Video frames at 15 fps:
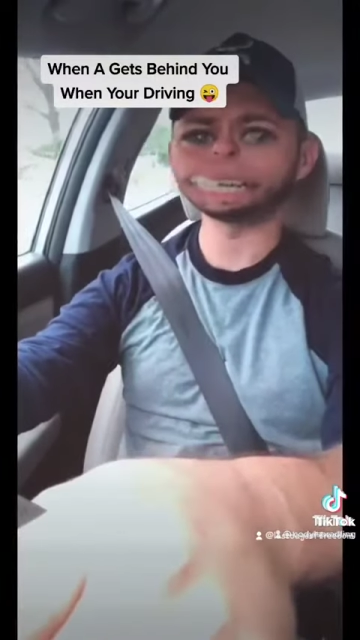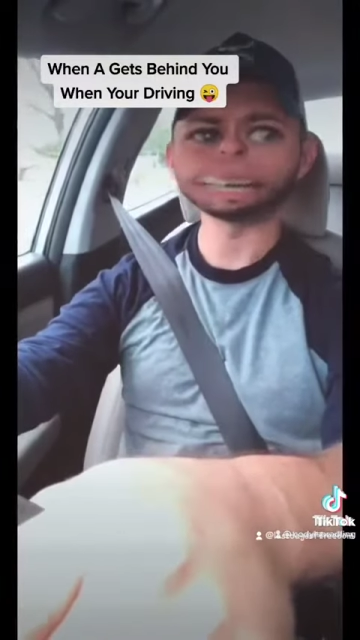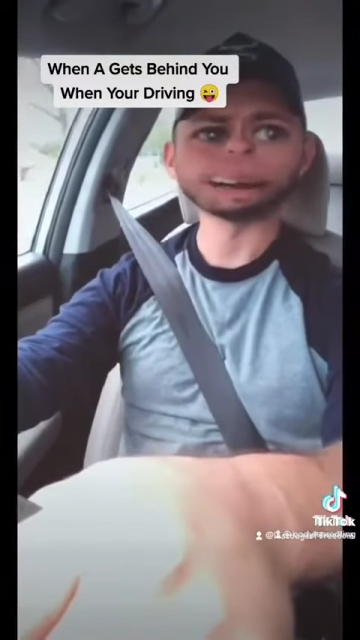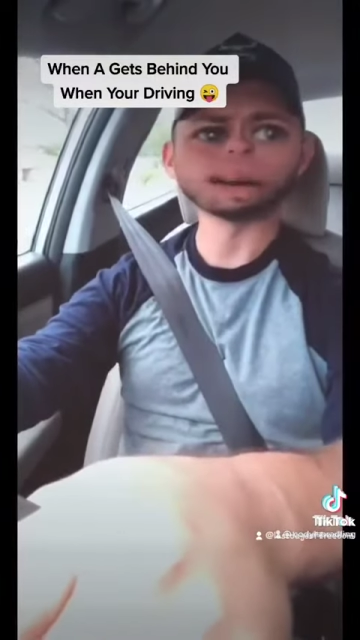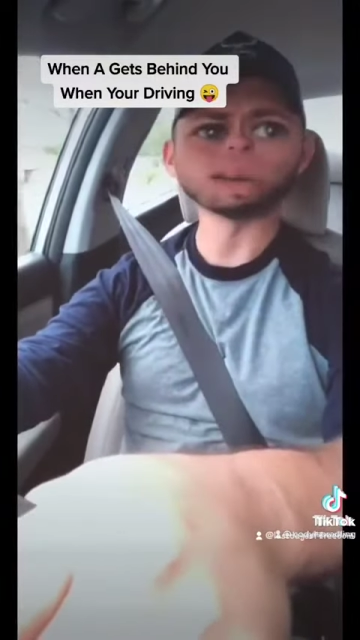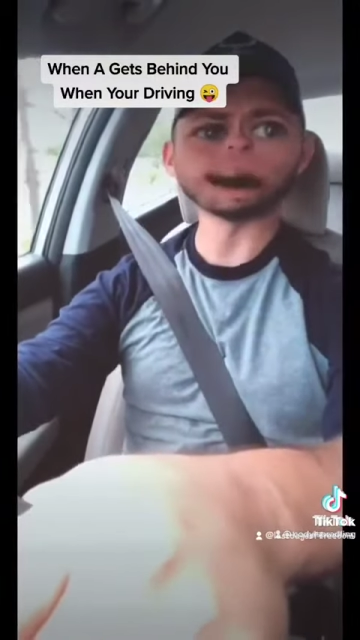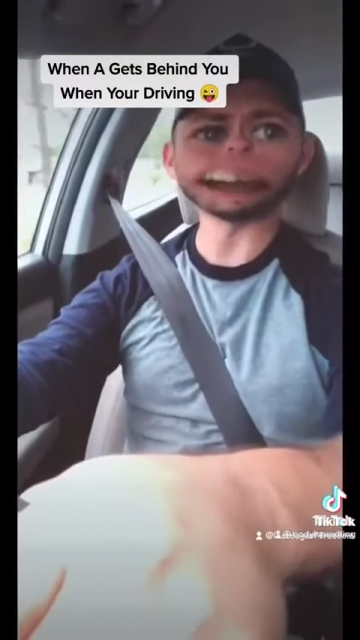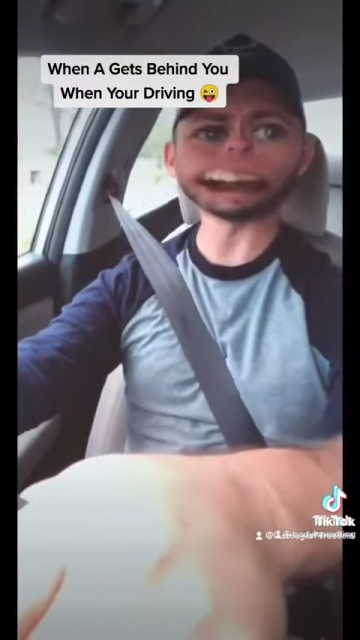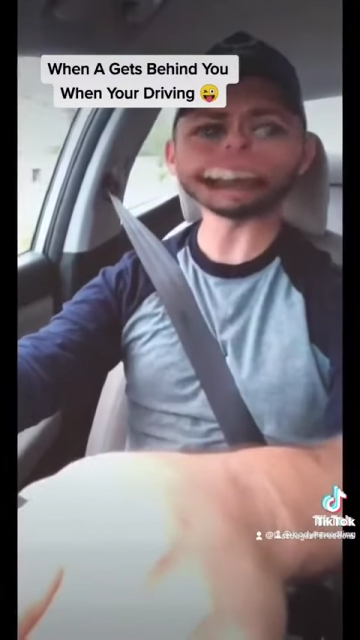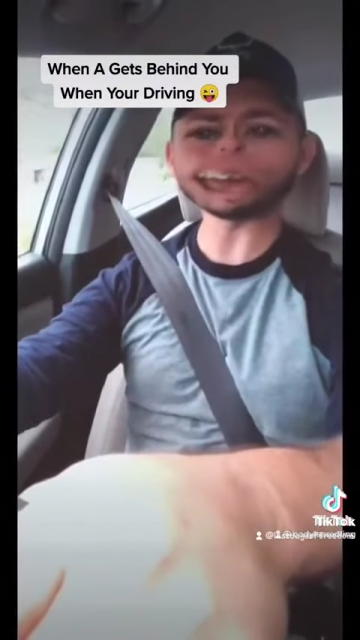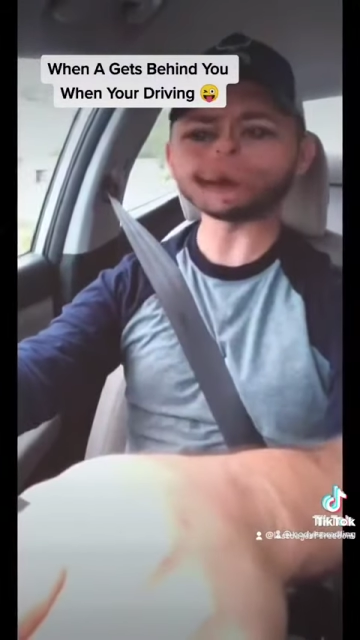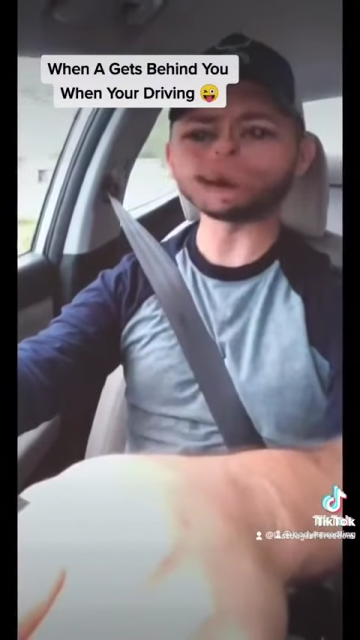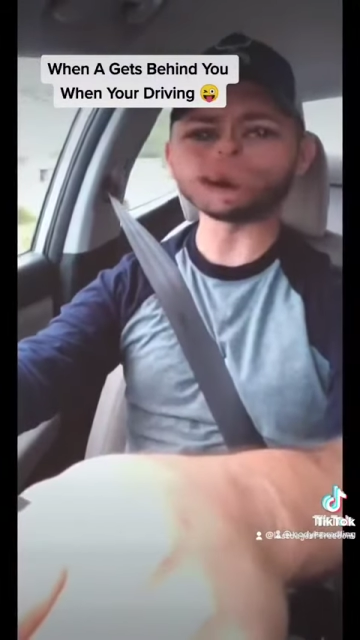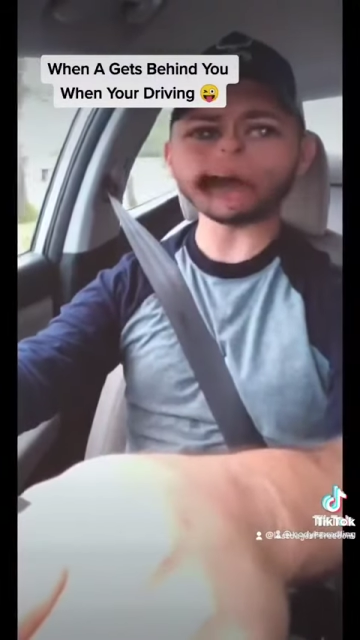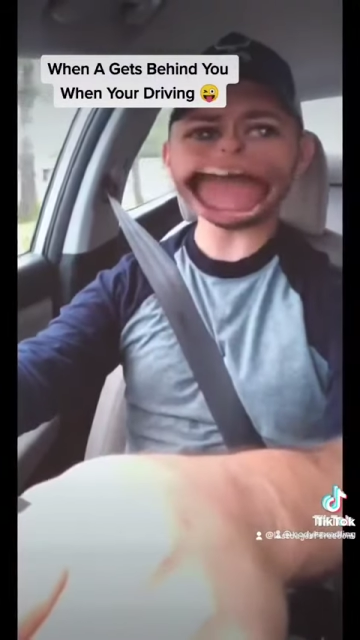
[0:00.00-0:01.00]
What are
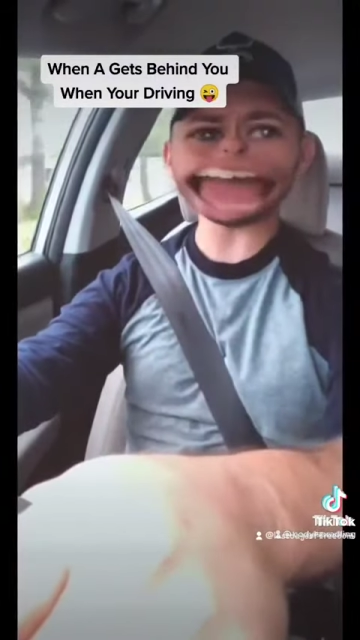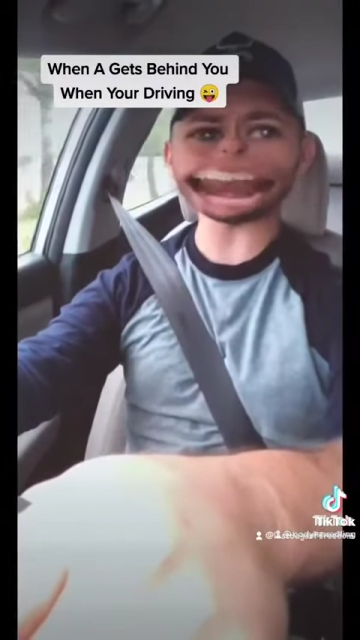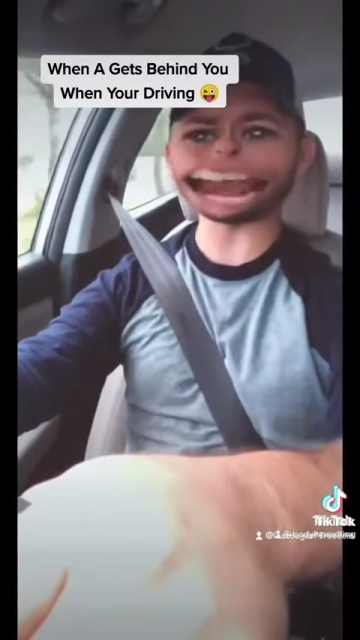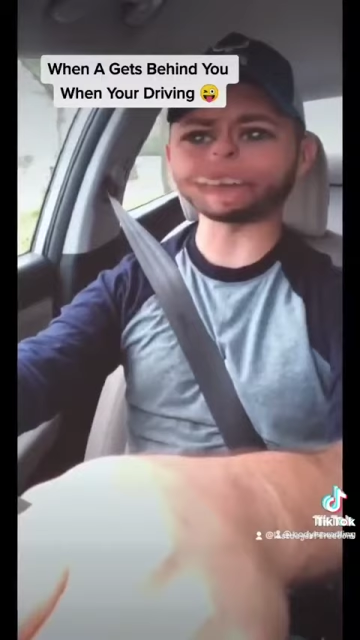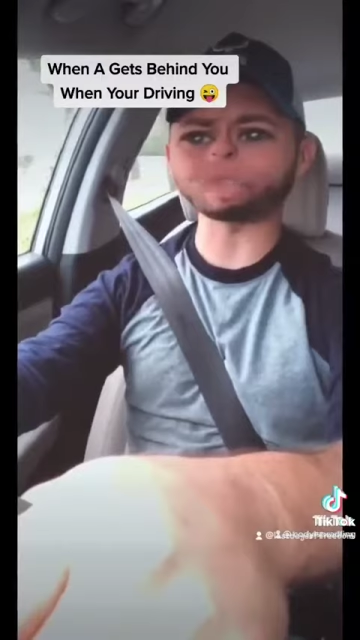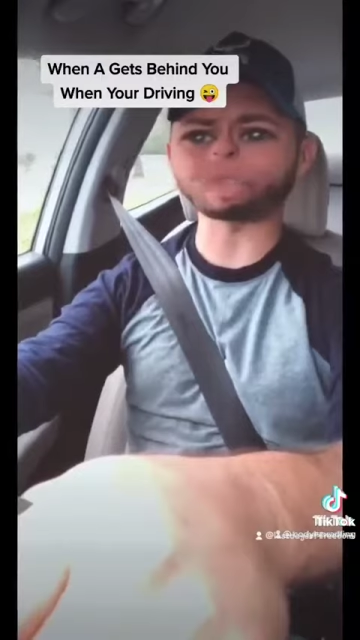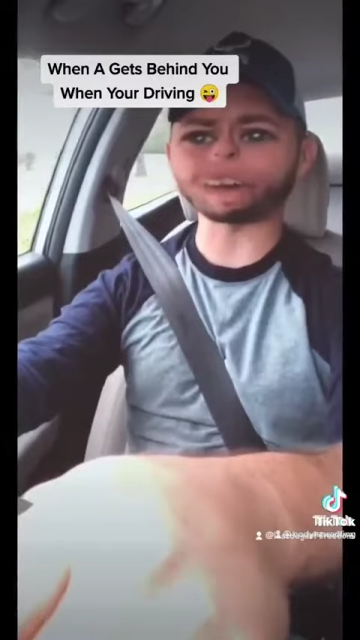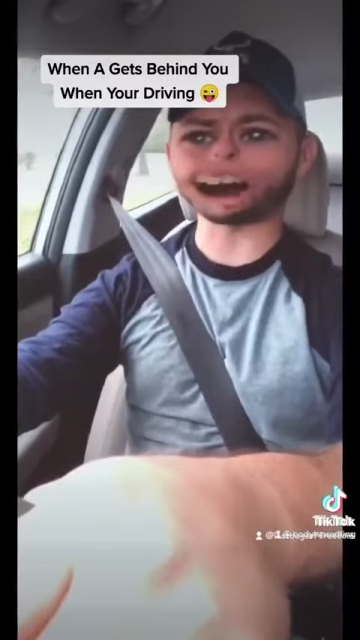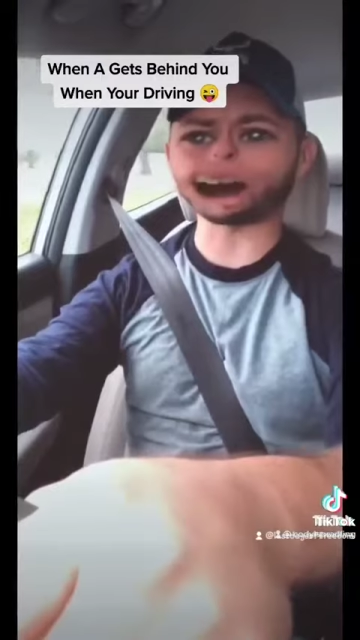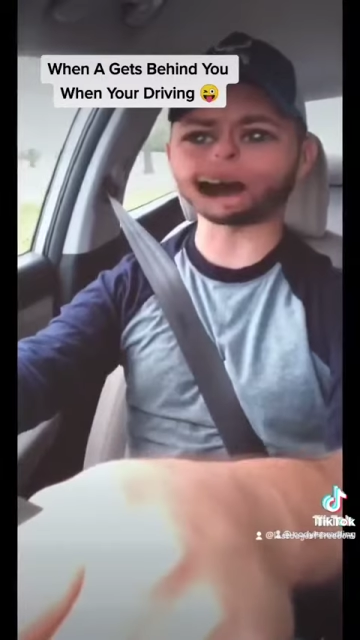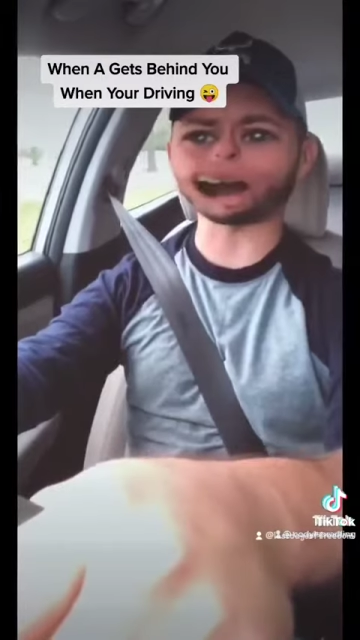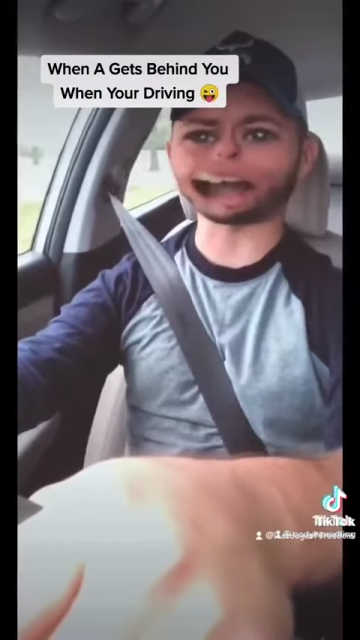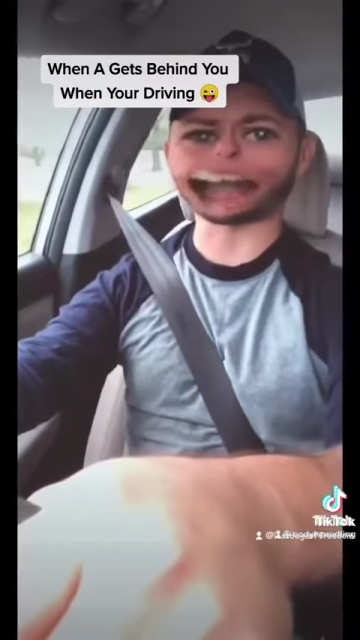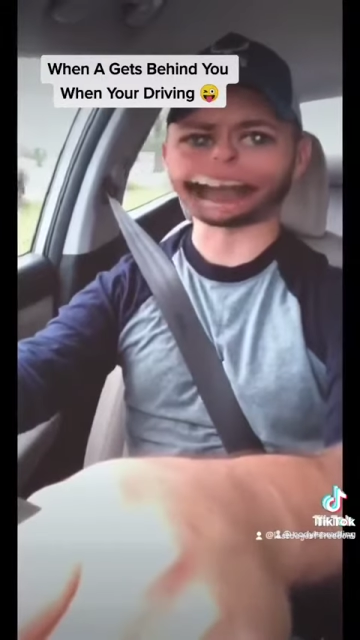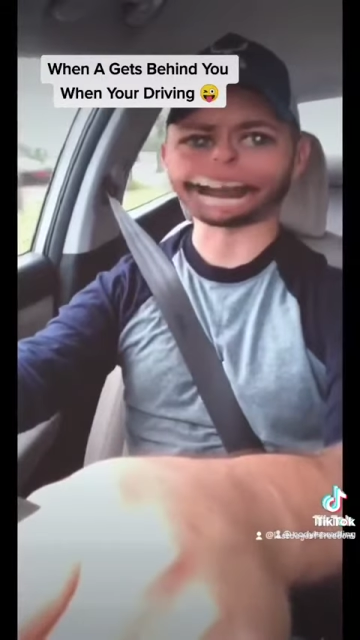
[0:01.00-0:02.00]
you waiting
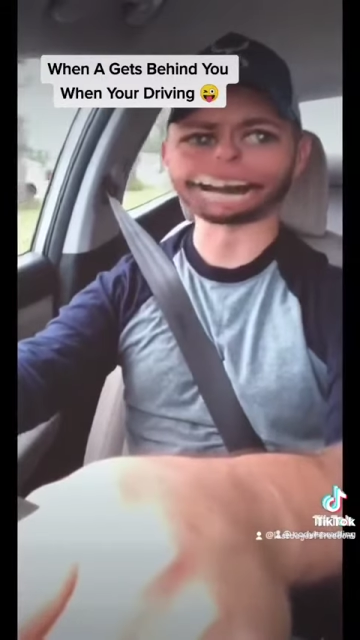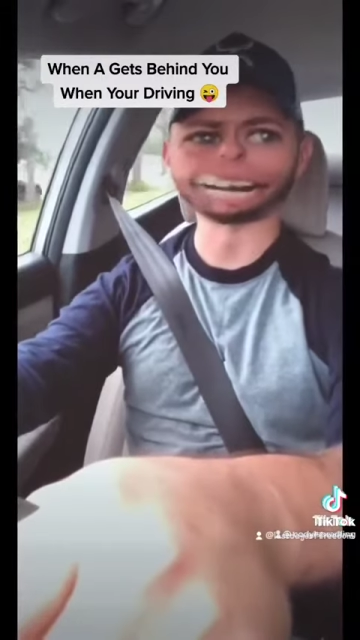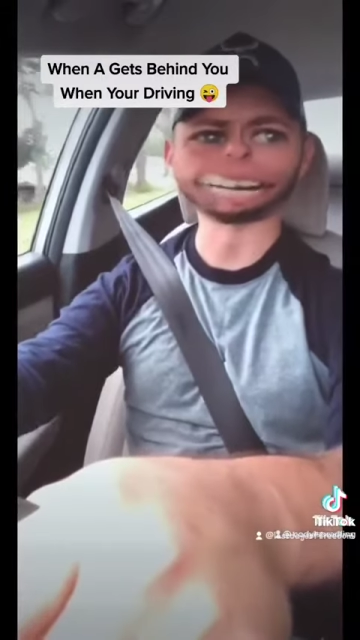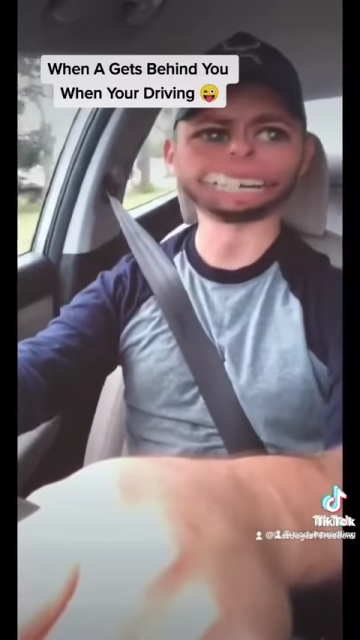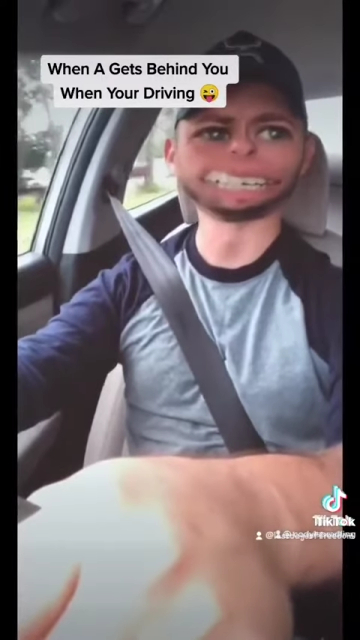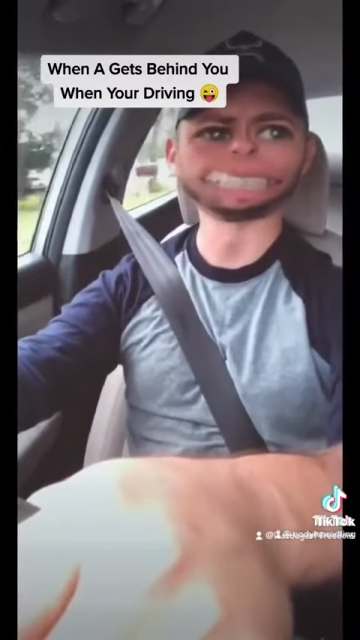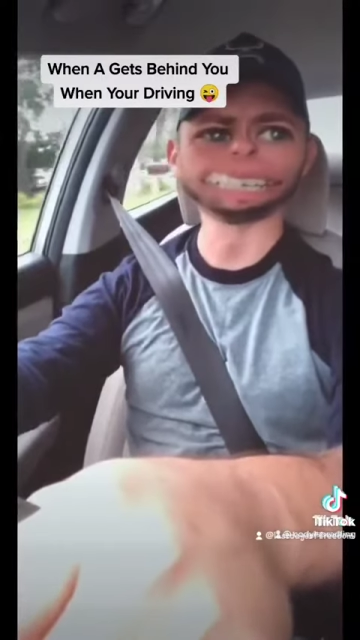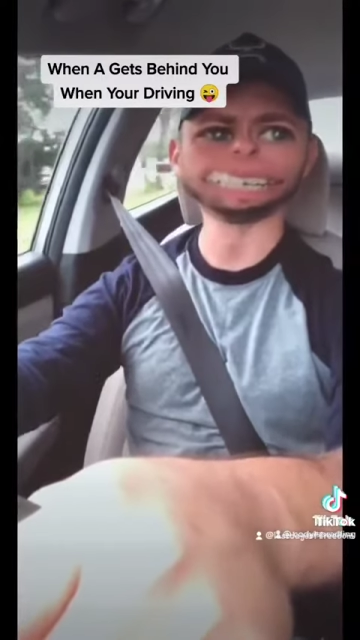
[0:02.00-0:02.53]
for?